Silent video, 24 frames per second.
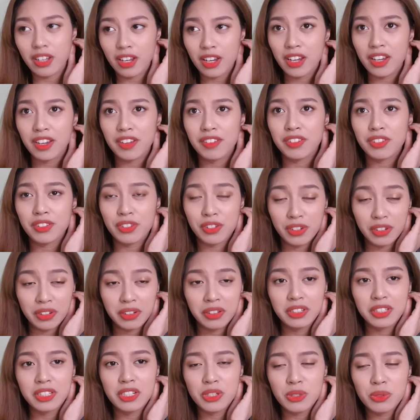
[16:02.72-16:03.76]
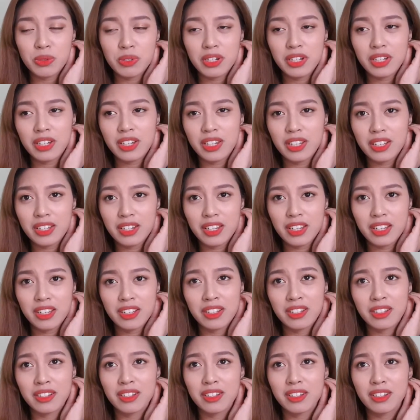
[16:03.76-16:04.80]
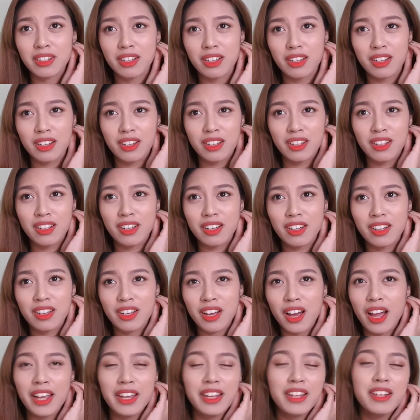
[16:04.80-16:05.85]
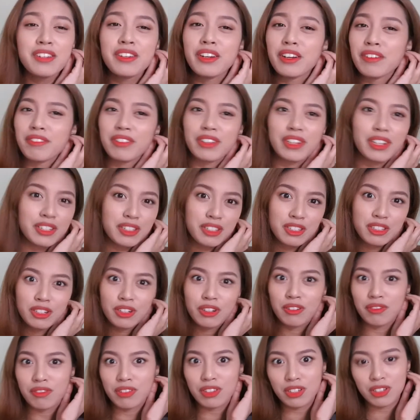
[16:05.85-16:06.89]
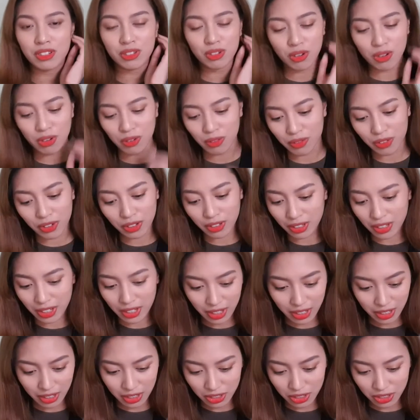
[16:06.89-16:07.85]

I started listening to it again and I can never get sick of this song, really.